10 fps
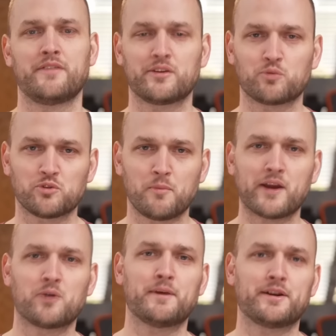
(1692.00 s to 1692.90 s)
This was
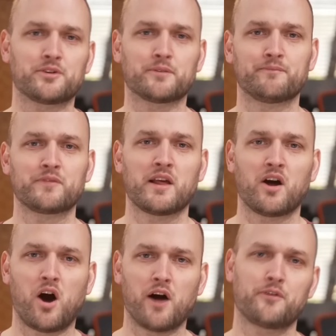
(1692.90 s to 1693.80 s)
Michael Major,
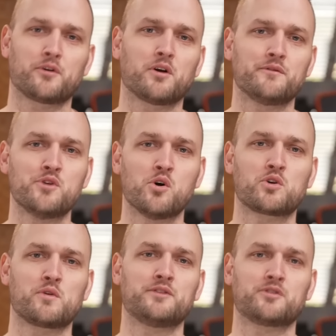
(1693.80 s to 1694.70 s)
author of No
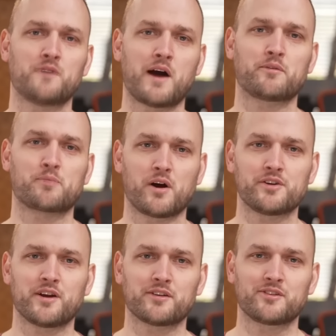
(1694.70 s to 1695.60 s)
Grid Survival
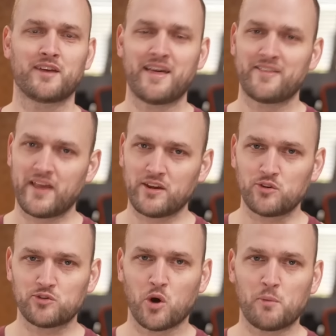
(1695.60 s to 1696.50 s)
Projects. Thank you
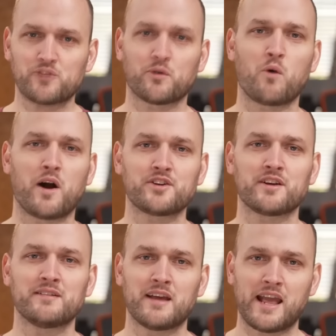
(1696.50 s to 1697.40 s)
so much for
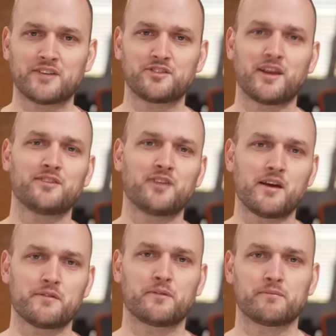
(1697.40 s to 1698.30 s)
watching, and stay
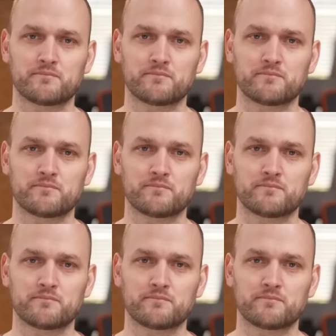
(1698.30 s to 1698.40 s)
safe.